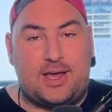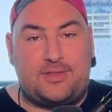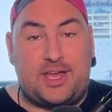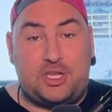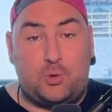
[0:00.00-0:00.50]

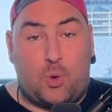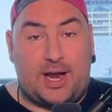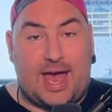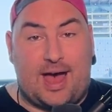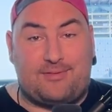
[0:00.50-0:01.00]
Then you want
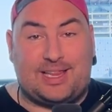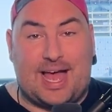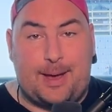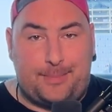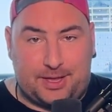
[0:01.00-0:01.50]
to have
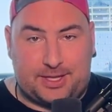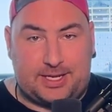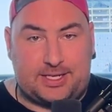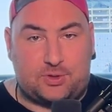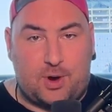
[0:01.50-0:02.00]

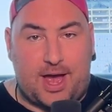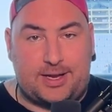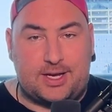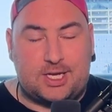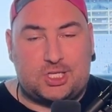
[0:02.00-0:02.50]
liabilities, right?
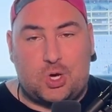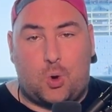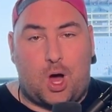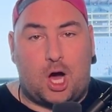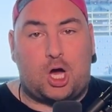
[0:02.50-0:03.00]

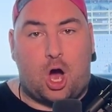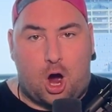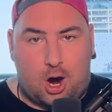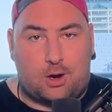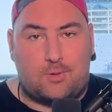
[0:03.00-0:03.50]
So a
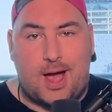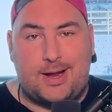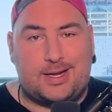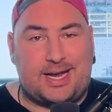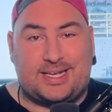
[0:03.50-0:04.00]
car,
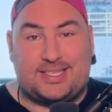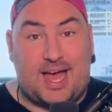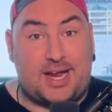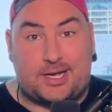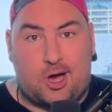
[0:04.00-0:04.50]
right? An
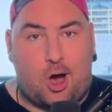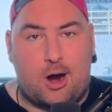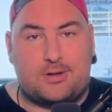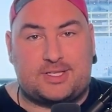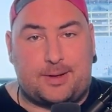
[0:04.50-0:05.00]
exotic
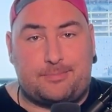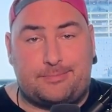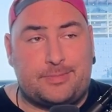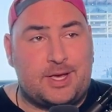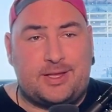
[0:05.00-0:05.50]
car,
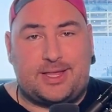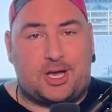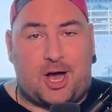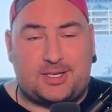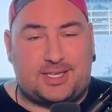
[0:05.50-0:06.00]
something that
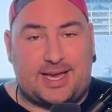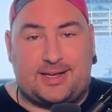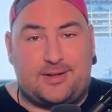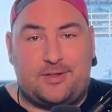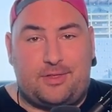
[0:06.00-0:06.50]
costs like
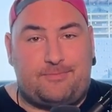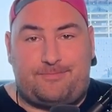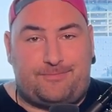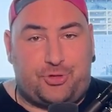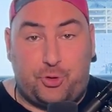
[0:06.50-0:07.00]

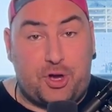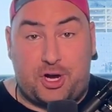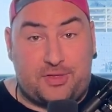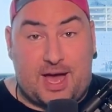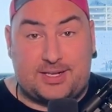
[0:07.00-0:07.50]

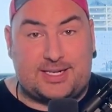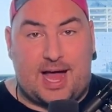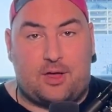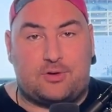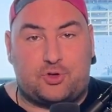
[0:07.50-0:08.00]

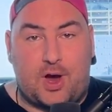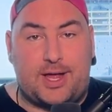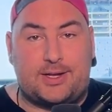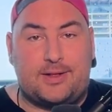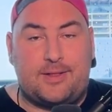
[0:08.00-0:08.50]
$300,000,
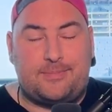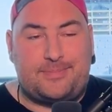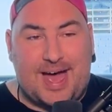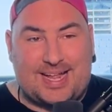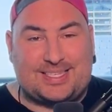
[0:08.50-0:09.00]
right?
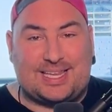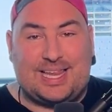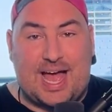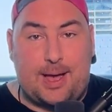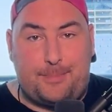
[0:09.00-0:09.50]
That's a
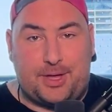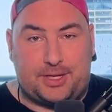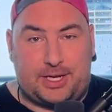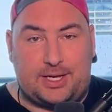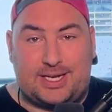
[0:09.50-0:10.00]

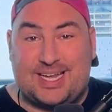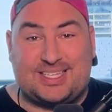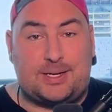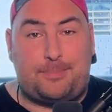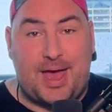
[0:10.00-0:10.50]
liability. It
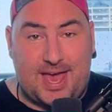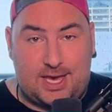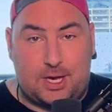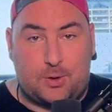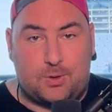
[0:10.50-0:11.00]
doesn't pay
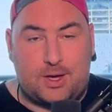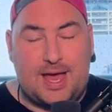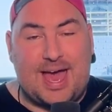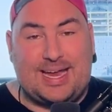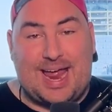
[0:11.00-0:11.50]
you.
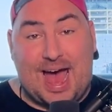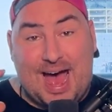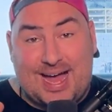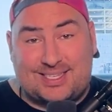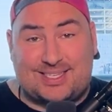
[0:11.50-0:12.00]
An
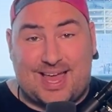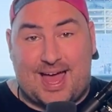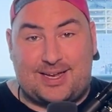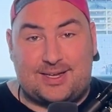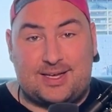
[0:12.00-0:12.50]

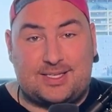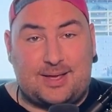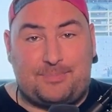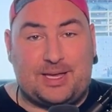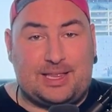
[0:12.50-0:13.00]
asset,
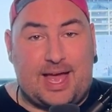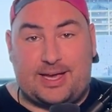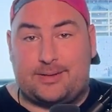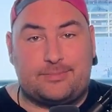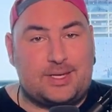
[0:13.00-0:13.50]
something
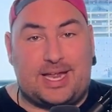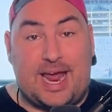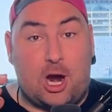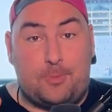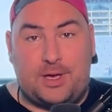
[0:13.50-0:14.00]
like an
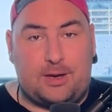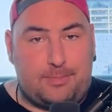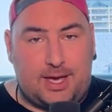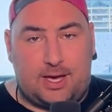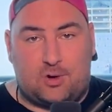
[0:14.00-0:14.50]

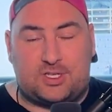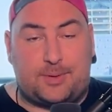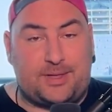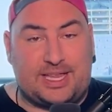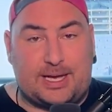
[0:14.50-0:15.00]
Airbnb or
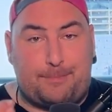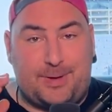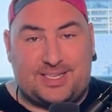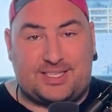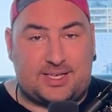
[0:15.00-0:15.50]
something like a
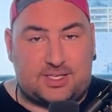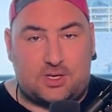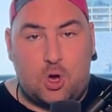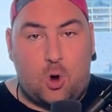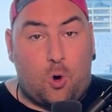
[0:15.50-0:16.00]
business
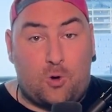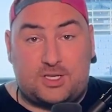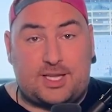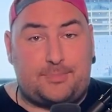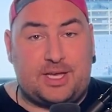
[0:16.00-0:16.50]
or
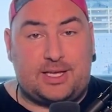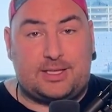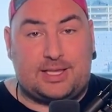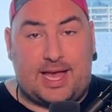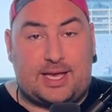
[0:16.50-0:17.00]
something
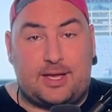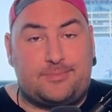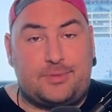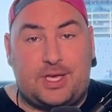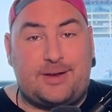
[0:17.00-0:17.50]
like
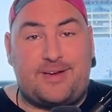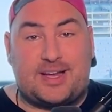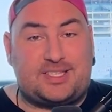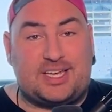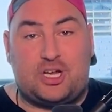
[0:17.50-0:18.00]

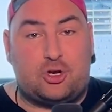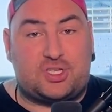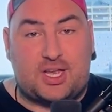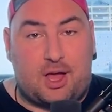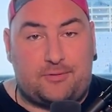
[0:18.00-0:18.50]
investing in
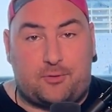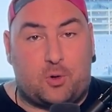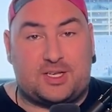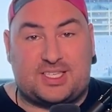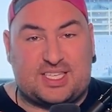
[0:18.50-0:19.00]
yourself or
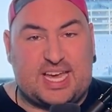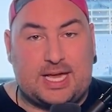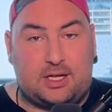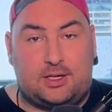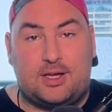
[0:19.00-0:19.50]
a
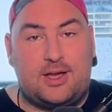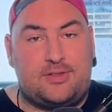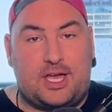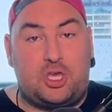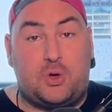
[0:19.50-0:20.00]
skill
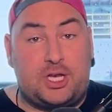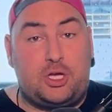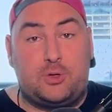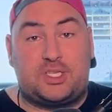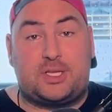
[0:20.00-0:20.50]
that you can
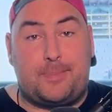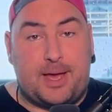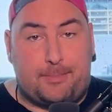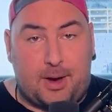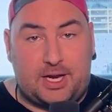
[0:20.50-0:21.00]
use to
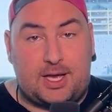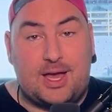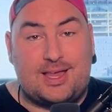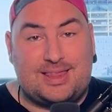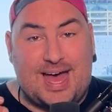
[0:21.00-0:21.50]
make money.
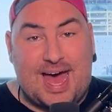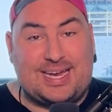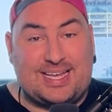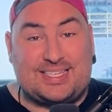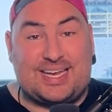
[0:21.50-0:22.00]
That
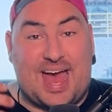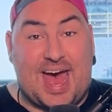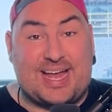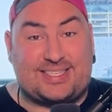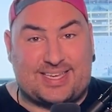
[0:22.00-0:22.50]
is an
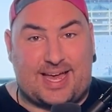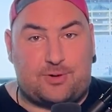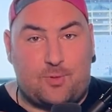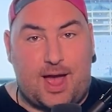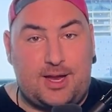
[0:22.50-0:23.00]
asset,
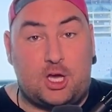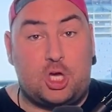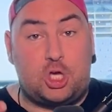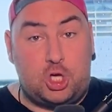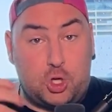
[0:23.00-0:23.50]
right?
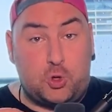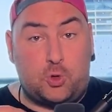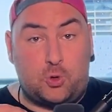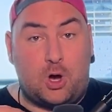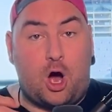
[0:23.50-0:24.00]

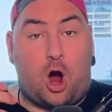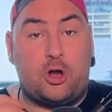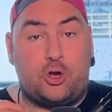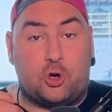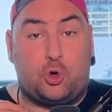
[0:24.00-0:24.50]
You are
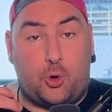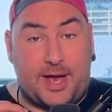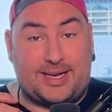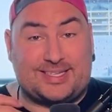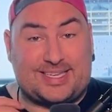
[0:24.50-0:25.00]
your
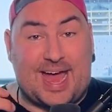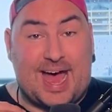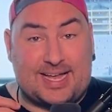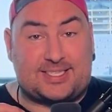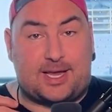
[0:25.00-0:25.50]
greatest
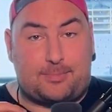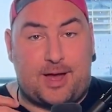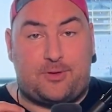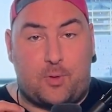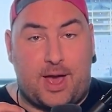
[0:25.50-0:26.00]
asset, by
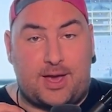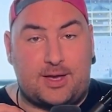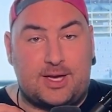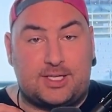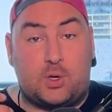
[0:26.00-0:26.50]
the way.
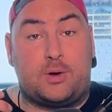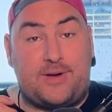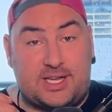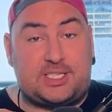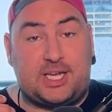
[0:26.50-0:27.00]
So,
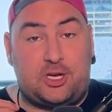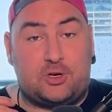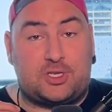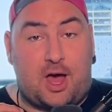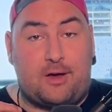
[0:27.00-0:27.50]
investing in
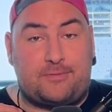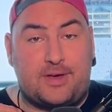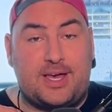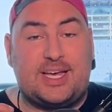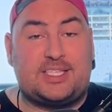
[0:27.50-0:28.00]
yourself
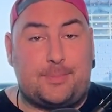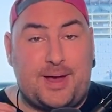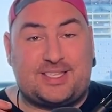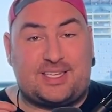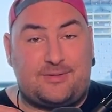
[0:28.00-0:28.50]
is the
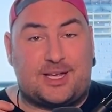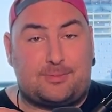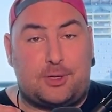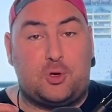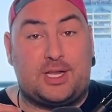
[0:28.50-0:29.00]
best
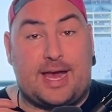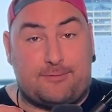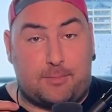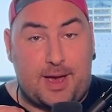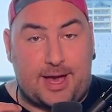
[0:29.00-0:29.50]
investment you can
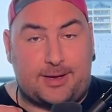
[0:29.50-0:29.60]
ever make.